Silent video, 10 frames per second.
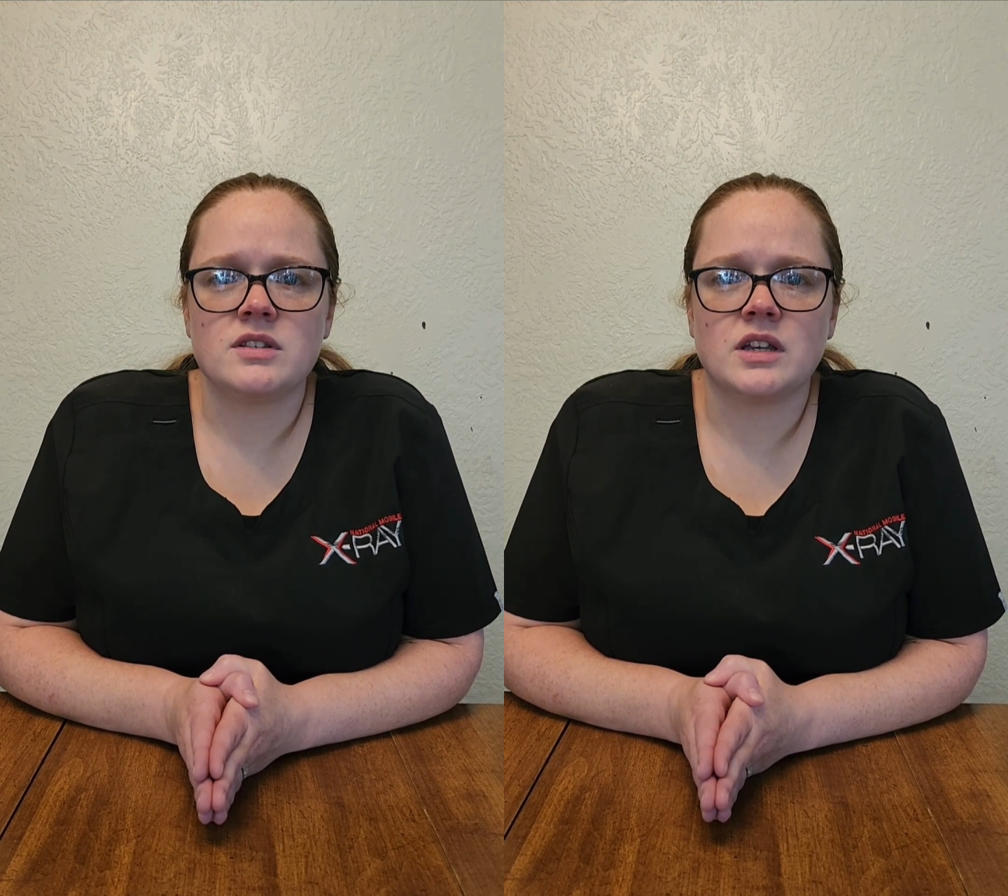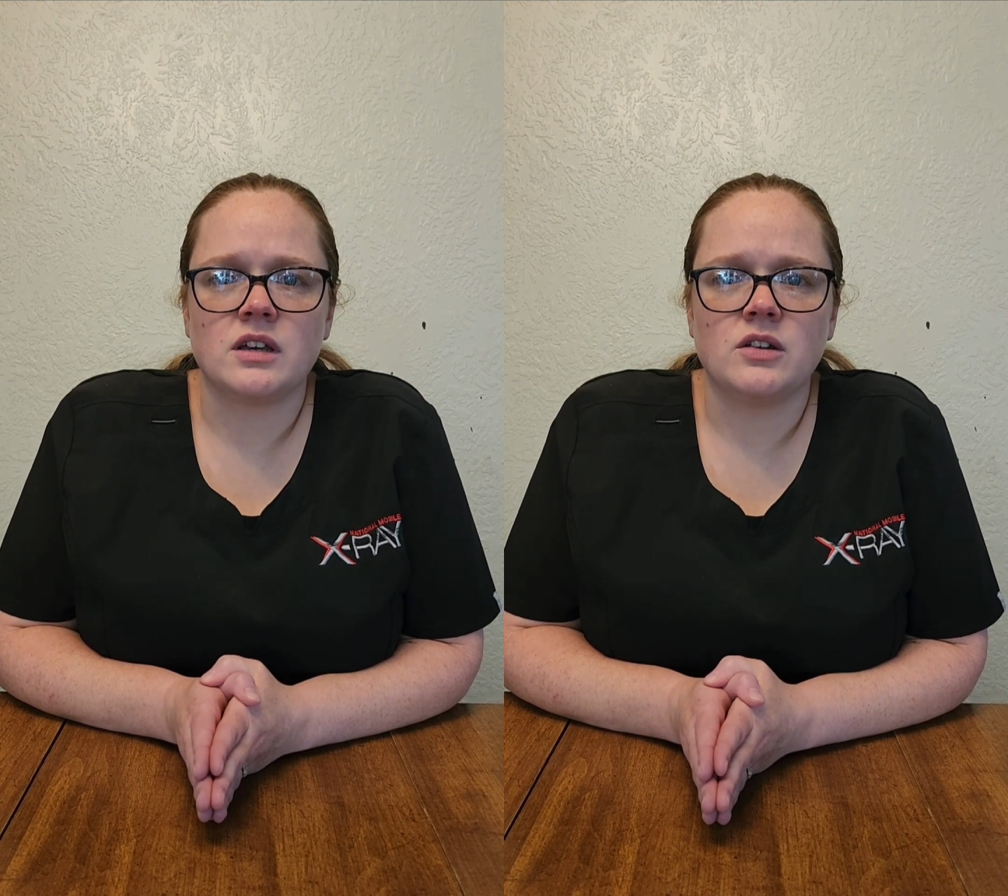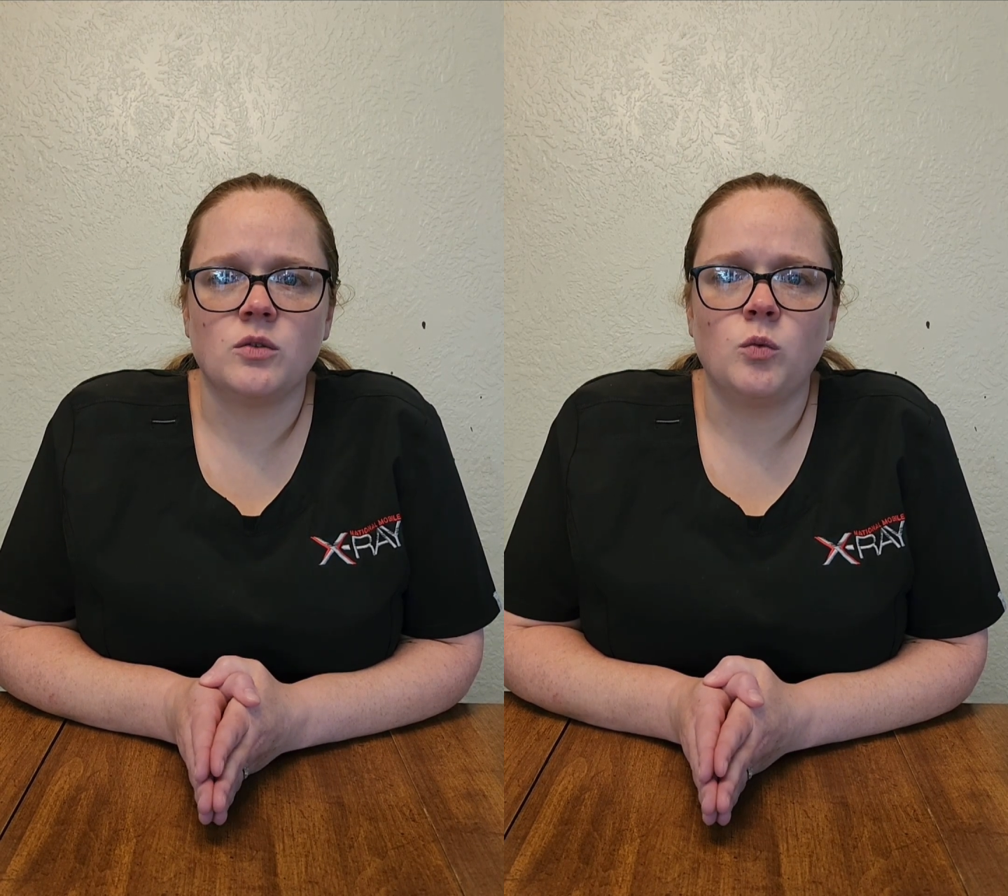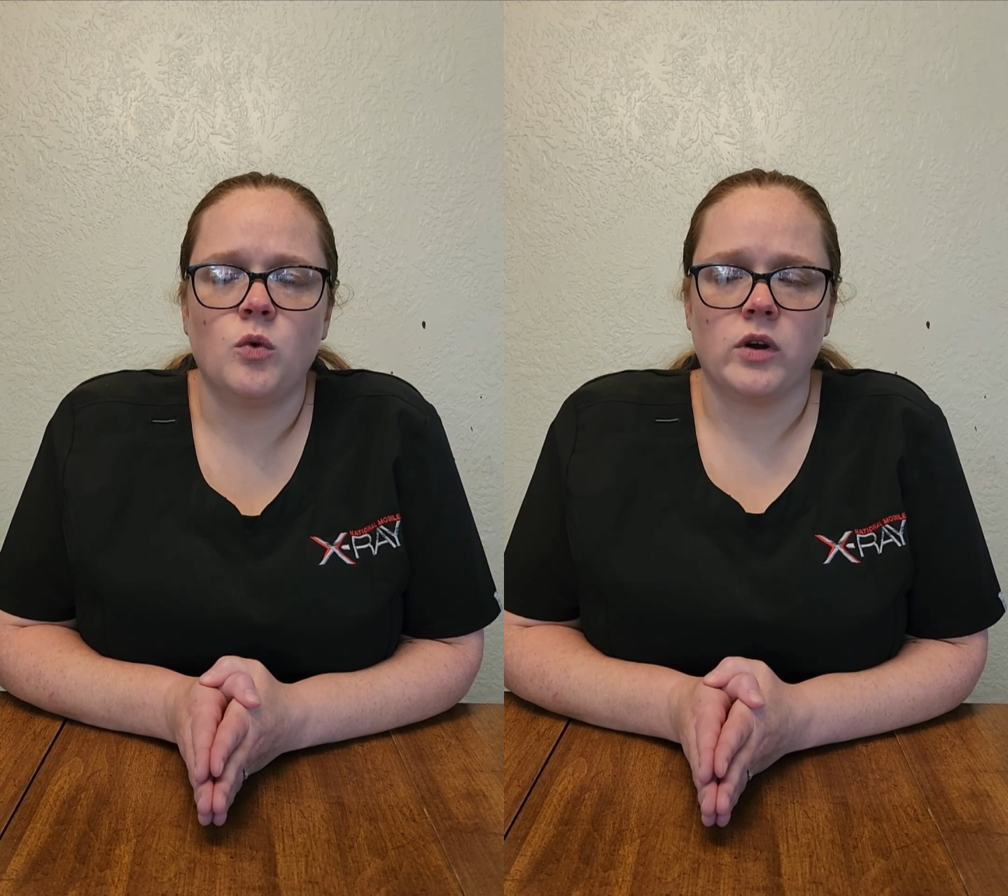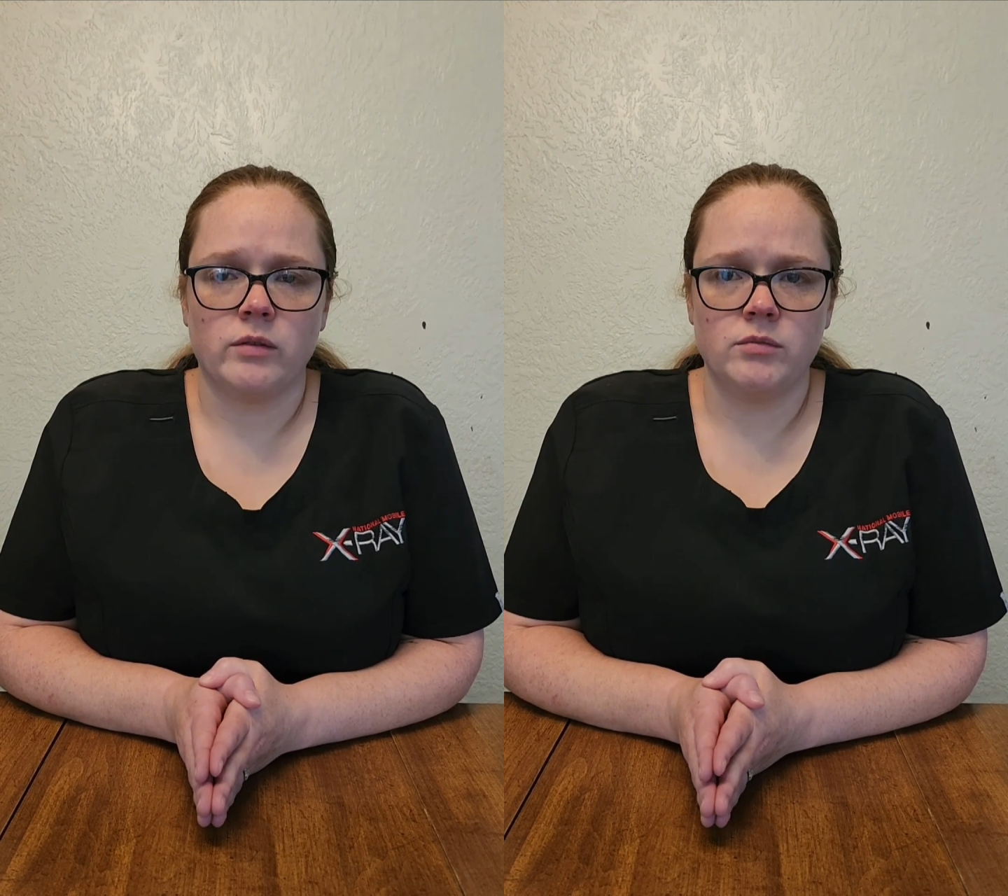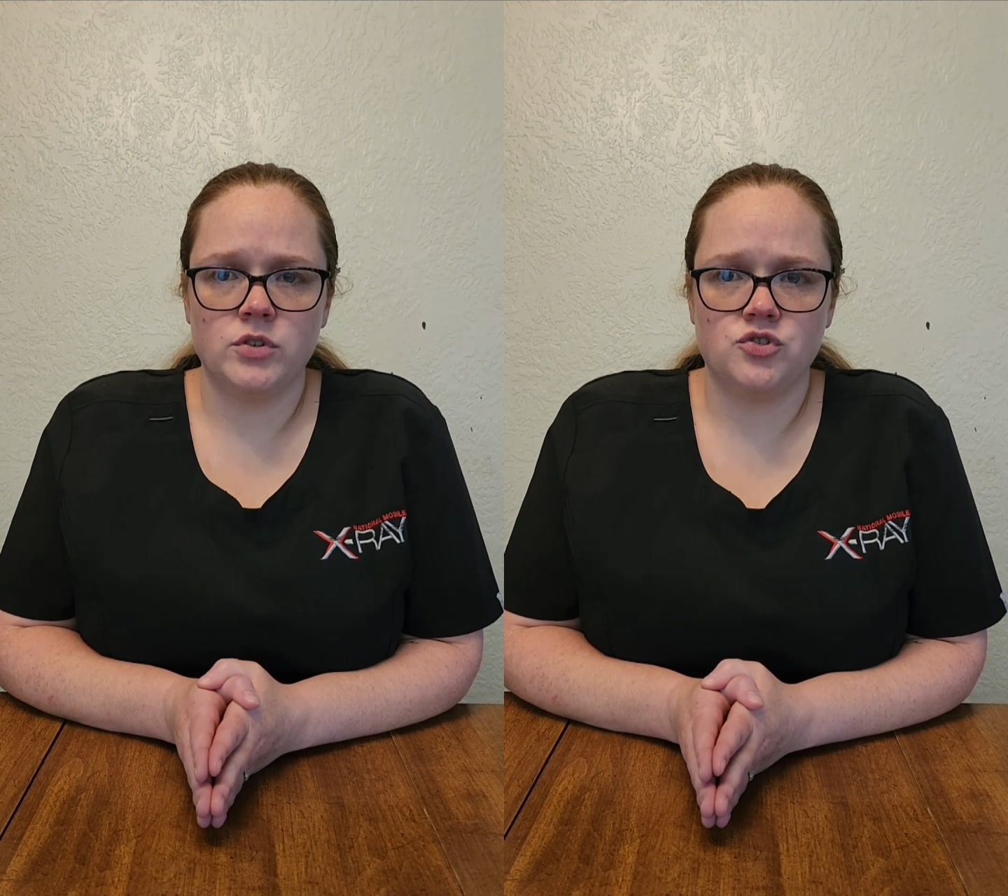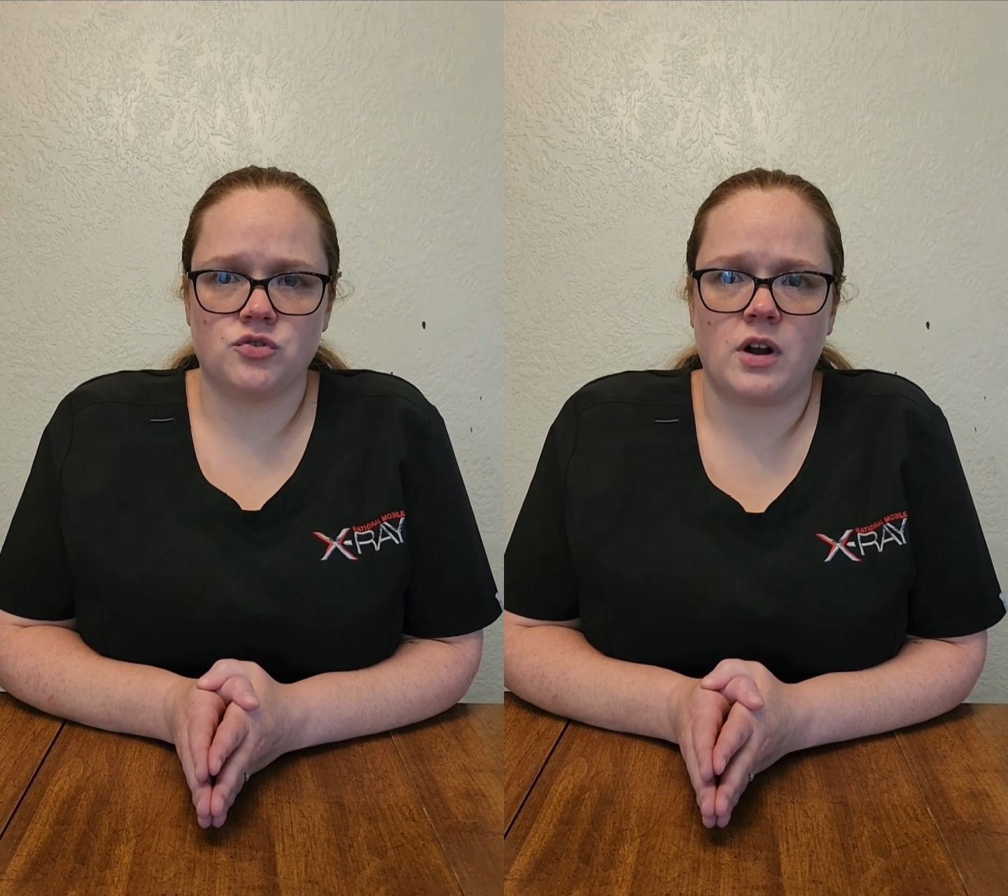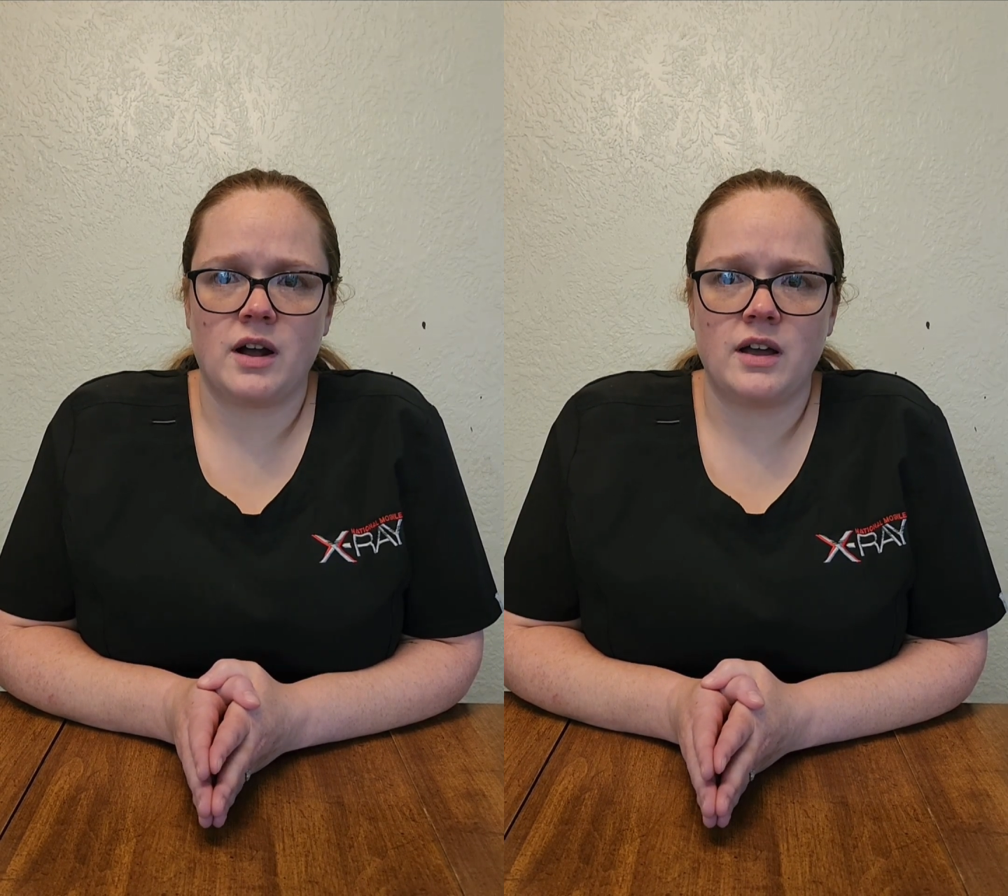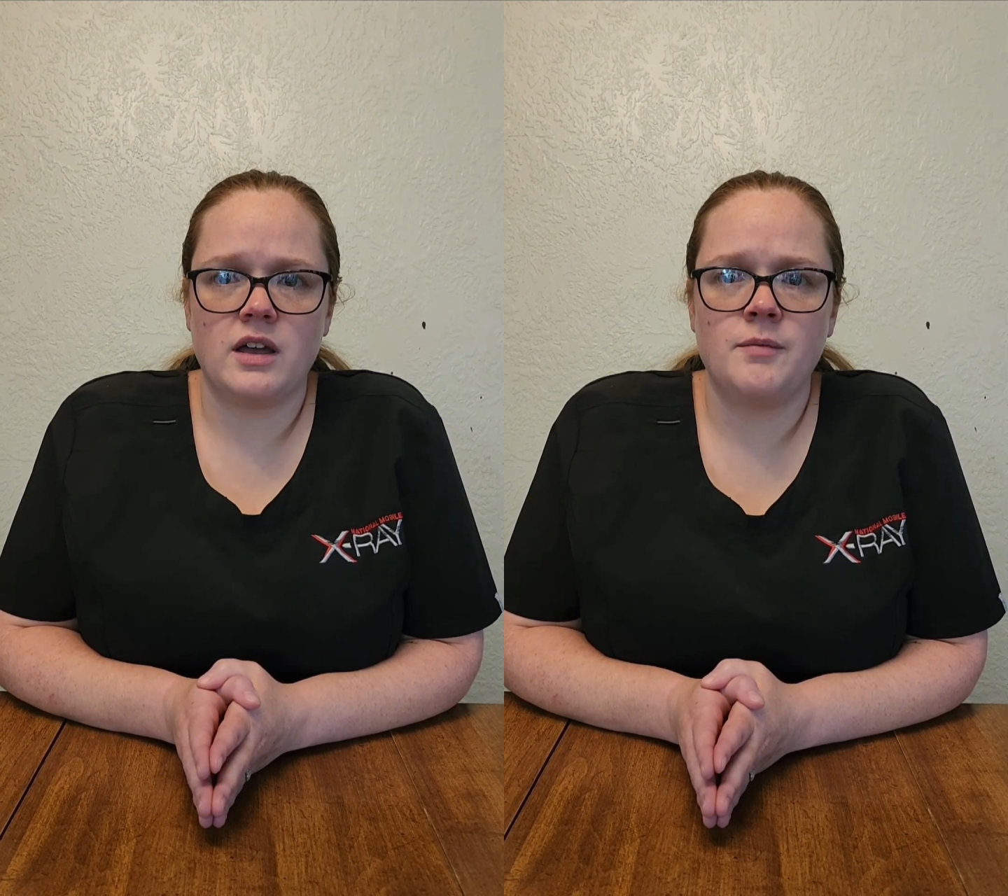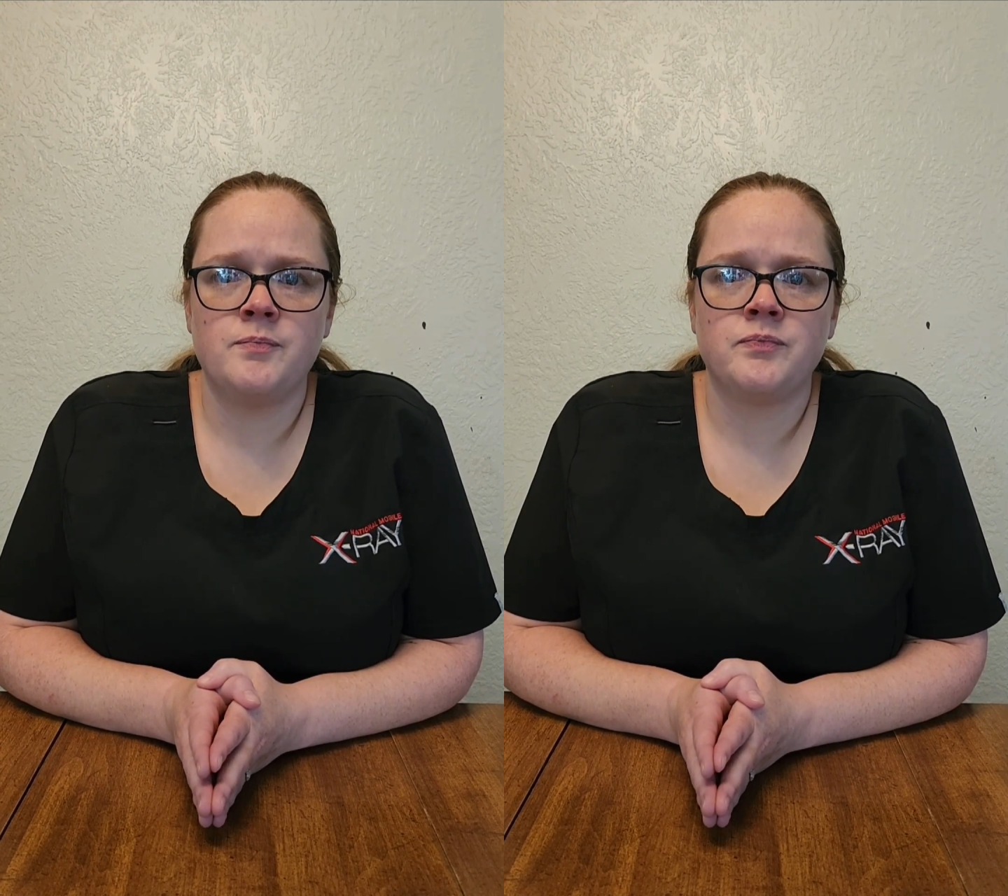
skin warm, dry,